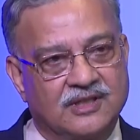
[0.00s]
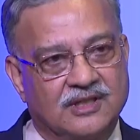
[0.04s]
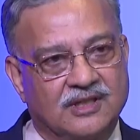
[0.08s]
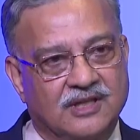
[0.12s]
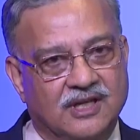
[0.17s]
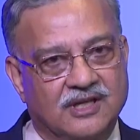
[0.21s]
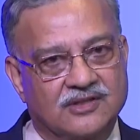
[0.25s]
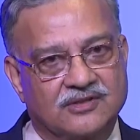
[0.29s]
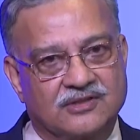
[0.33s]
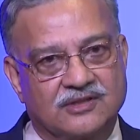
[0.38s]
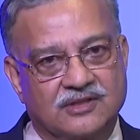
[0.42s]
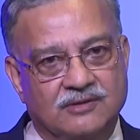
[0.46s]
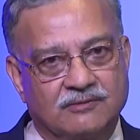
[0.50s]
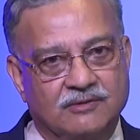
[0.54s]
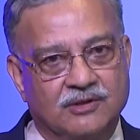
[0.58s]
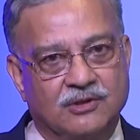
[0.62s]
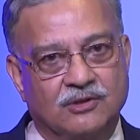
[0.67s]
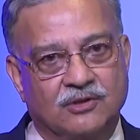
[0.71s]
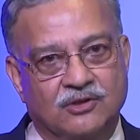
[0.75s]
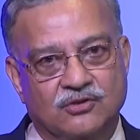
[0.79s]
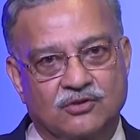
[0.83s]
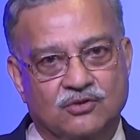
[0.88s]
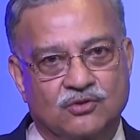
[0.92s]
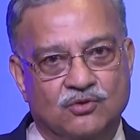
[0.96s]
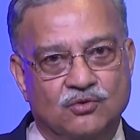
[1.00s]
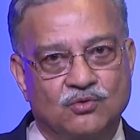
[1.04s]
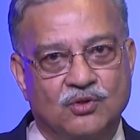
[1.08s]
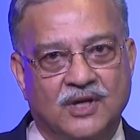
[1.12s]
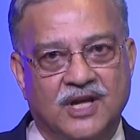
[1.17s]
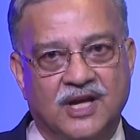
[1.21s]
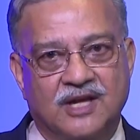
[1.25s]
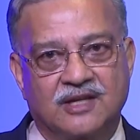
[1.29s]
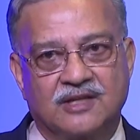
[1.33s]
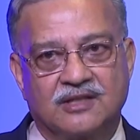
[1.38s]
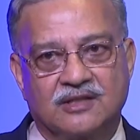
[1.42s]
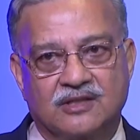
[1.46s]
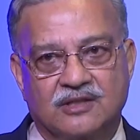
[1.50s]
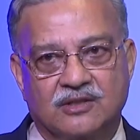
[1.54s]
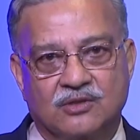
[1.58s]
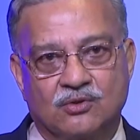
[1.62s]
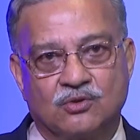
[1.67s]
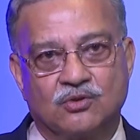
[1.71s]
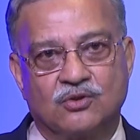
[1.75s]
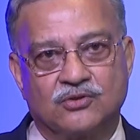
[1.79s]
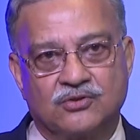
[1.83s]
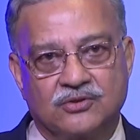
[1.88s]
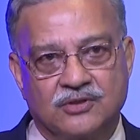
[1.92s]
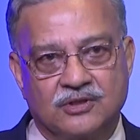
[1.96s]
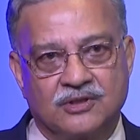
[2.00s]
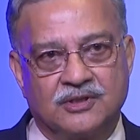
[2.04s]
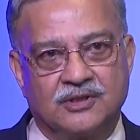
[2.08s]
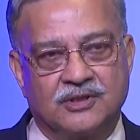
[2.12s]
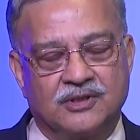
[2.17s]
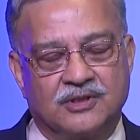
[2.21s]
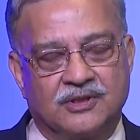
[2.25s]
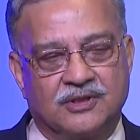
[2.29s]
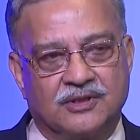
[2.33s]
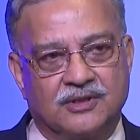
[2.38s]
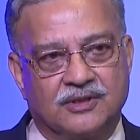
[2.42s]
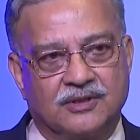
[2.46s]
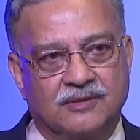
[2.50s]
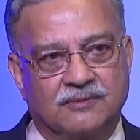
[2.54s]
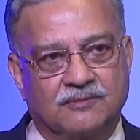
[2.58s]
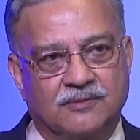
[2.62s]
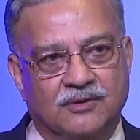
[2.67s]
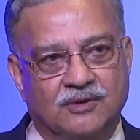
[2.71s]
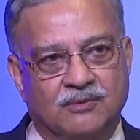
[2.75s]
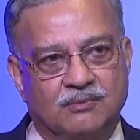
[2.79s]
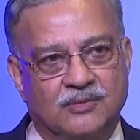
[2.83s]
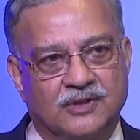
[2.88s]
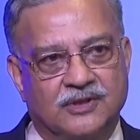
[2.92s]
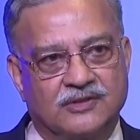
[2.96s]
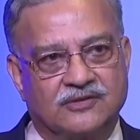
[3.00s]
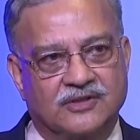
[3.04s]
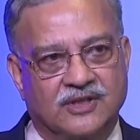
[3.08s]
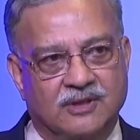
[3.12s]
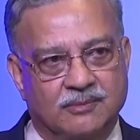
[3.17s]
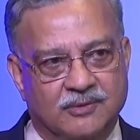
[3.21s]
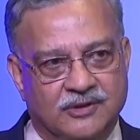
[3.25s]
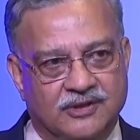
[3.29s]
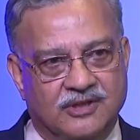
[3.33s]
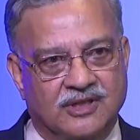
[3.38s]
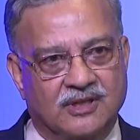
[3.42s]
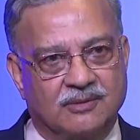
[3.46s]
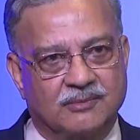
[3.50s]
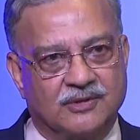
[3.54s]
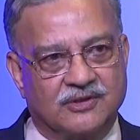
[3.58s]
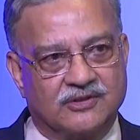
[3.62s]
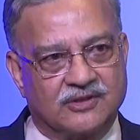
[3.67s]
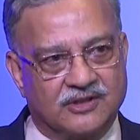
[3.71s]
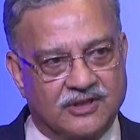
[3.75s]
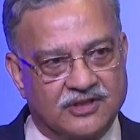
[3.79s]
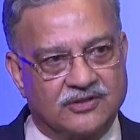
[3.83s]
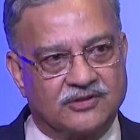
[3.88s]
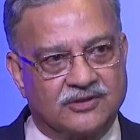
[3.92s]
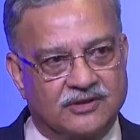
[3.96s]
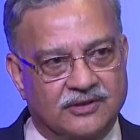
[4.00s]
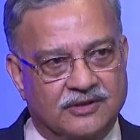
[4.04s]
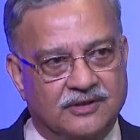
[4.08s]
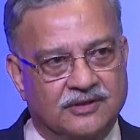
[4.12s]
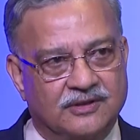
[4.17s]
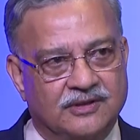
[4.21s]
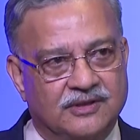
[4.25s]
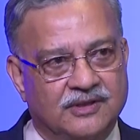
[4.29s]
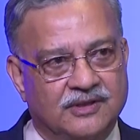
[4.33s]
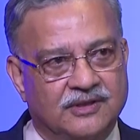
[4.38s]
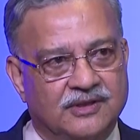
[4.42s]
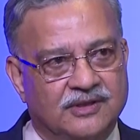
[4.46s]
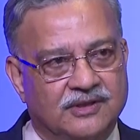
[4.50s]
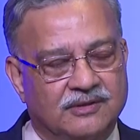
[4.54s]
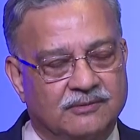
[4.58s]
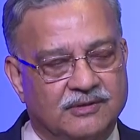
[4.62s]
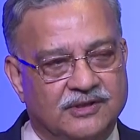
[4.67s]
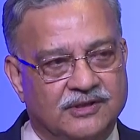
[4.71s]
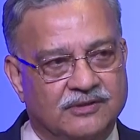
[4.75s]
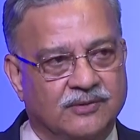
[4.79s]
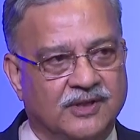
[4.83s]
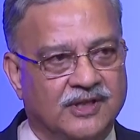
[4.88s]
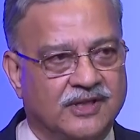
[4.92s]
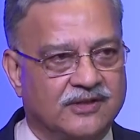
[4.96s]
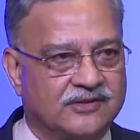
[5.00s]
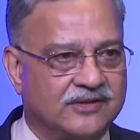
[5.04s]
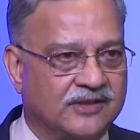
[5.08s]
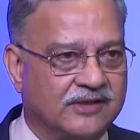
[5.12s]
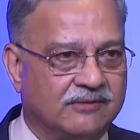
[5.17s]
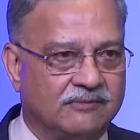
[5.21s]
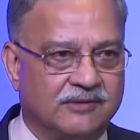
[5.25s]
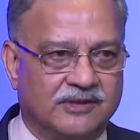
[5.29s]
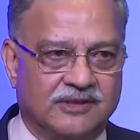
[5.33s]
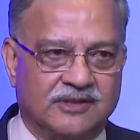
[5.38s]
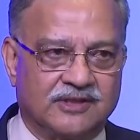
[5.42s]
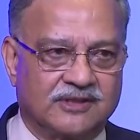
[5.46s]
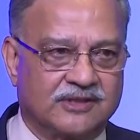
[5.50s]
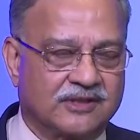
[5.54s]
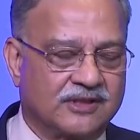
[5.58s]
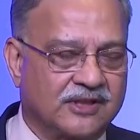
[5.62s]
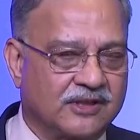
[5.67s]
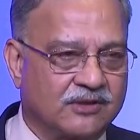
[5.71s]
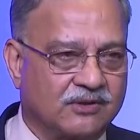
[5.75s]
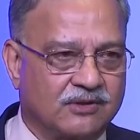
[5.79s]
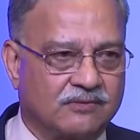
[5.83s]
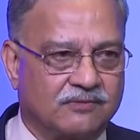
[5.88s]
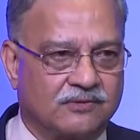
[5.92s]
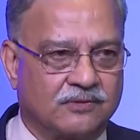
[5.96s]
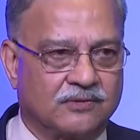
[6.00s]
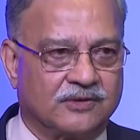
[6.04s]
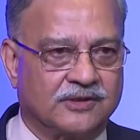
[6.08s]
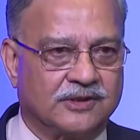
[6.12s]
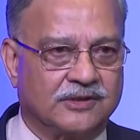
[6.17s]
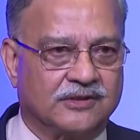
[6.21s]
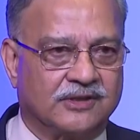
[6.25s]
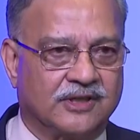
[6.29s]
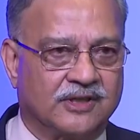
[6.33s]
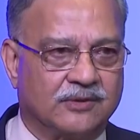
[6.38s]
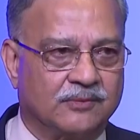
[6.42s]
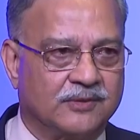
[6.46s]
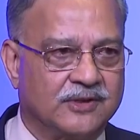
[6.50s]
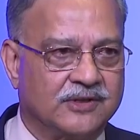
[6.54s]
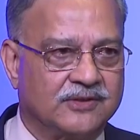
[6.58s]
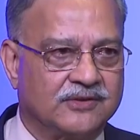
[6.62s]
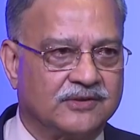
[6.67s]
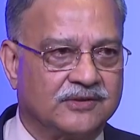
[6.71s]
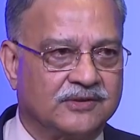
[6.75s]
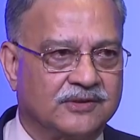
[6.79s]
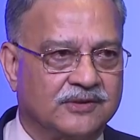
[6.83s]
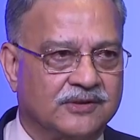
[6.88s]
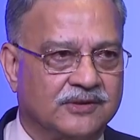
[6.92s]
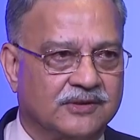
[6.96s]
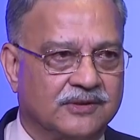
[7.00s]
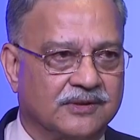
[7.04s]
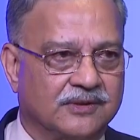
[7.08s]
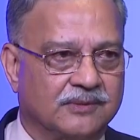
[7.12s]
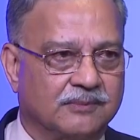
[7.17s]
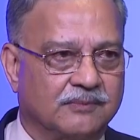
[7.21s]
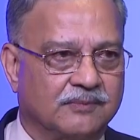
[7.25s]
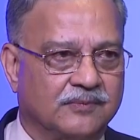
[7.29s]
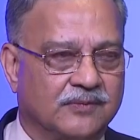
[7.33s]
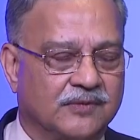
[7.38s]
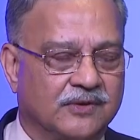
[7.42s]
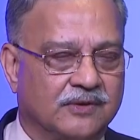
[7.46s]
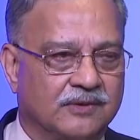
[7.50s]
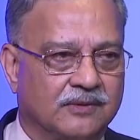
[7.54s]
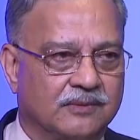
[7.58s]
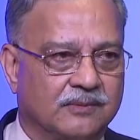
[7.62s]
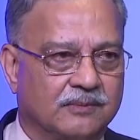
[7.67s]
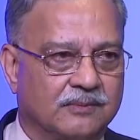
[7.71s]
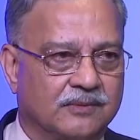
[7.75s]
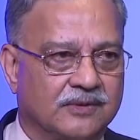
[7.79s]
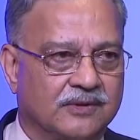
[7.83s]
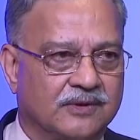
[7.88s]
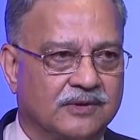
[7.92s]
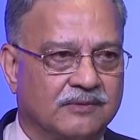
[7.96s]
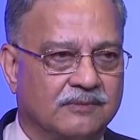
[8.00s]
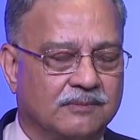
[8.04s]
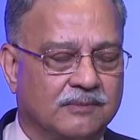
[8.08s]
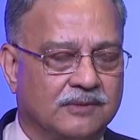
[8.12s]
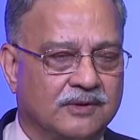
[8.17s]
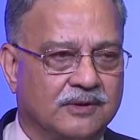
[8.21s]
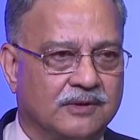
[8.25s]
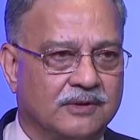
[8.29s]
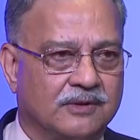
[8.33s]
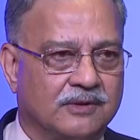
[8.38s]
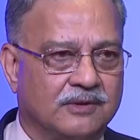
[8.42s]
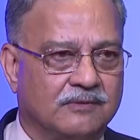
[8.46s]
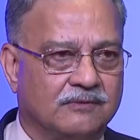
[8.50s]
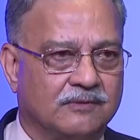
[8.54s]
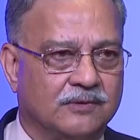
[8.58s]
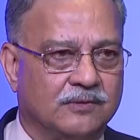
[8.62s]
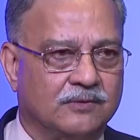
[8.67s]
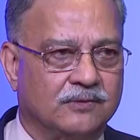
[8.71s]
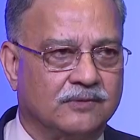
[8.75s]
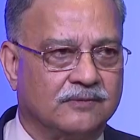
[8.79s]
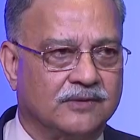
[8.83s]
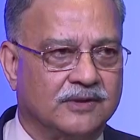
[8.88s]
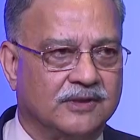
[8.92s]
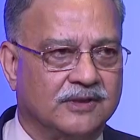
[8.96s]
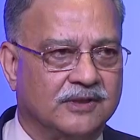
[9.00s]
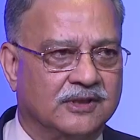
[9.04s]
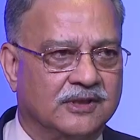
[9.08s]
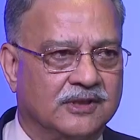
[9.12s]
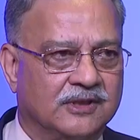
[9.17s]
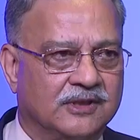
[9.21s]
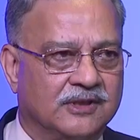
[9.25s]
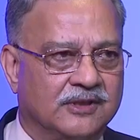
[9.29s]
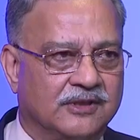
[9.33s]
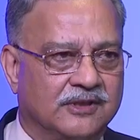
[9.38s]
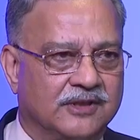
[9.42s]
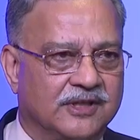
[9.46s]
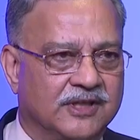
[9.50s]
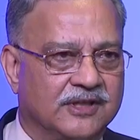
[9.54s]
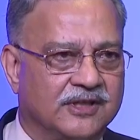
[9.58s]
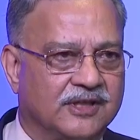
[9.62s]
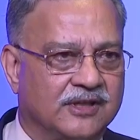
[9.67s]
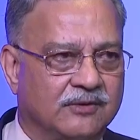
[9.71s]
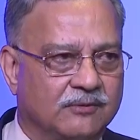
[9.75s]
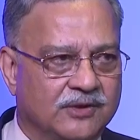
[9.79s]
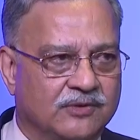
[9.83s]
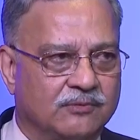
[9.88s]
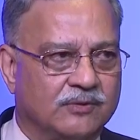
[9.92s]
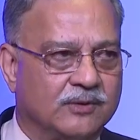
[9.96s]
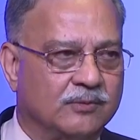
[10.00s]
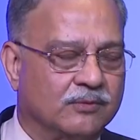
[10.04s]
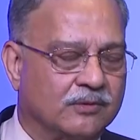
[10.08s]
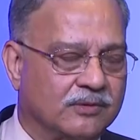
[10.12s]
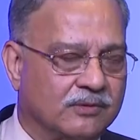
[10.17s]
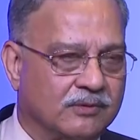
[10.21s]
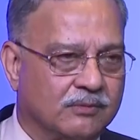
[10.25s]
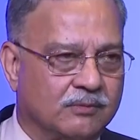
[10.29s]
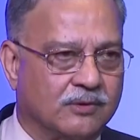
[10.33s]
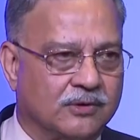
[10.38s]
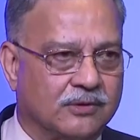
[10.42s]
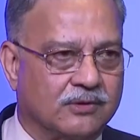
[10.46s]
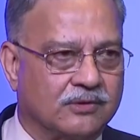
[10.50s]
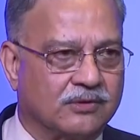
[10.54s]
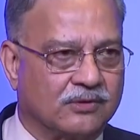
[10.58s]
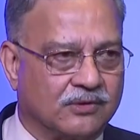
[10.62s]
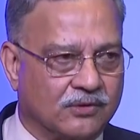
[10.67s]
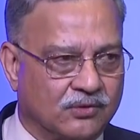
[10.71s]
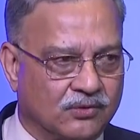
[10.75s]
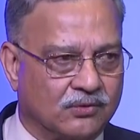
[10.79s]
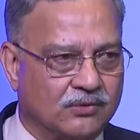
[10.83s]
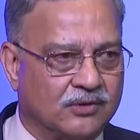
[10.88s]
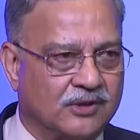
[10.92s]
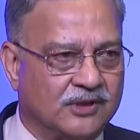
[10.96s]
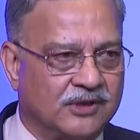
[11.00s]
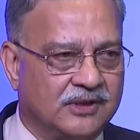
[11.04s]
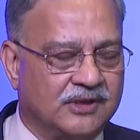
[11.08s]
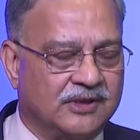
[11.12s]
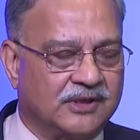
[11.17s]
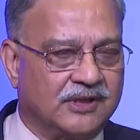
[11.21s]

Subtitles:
Last year, we lost 2 lakh crores from cybercrime as a nation, which is why I said we just cannot afford these headwinds in view of the rate at which we want to grow.